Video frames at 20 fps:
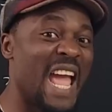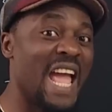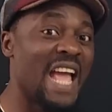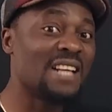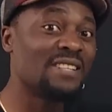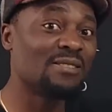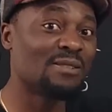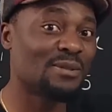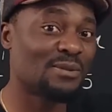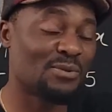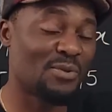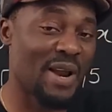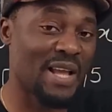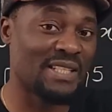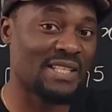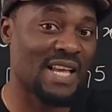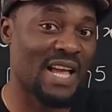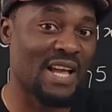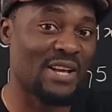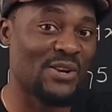nth
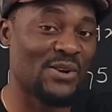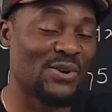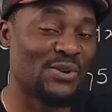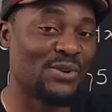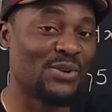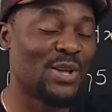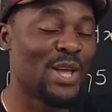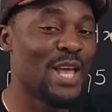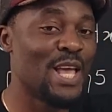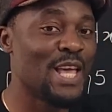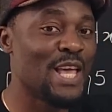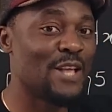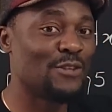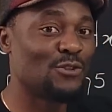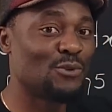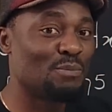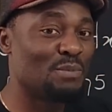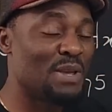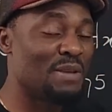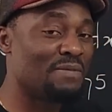rectangle. It
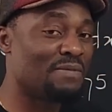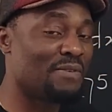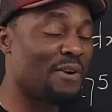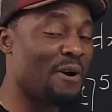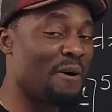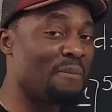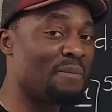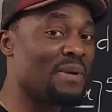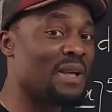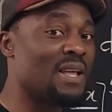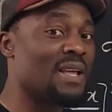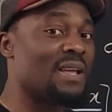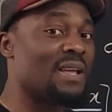will be from